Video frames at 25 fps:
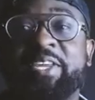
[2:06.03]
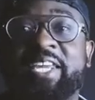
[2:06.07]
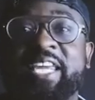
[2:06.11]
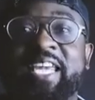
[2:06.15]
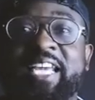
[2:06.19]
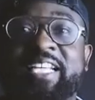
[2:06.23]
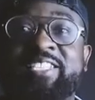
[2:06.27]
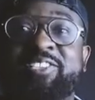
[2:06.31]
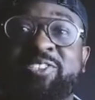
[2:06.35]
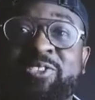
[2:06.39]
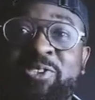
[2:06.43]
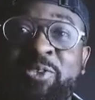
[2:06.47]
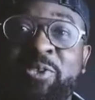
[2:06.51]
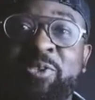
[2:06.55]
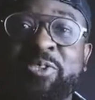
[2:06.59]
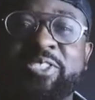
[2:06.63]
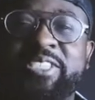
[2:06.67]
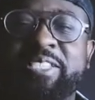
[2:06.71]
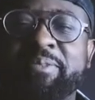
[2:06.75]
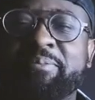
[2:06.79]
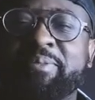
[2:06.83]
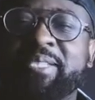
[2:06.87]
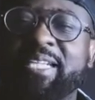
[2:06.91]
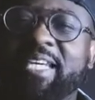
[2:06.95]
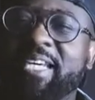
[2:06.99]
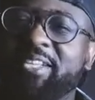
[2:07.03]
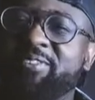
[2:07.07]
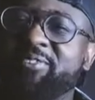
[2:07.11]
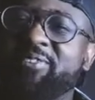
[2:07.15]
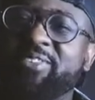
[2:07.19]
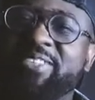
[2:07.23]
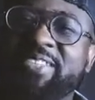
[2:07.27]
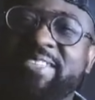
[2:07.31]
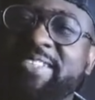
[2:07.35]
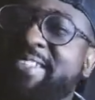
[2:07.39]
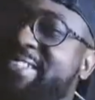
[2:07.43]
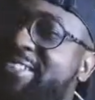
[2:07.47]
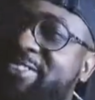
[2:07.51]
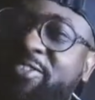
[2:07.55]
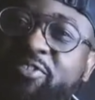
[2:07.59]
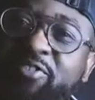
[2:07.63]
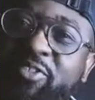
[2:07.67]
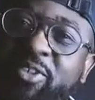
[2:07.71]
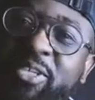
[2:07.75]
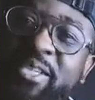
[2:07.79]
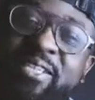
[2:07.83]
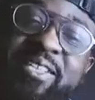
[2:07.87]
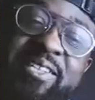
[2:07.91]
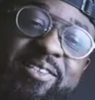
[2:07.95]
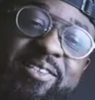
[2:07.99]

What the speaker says: And so she began to teach her friend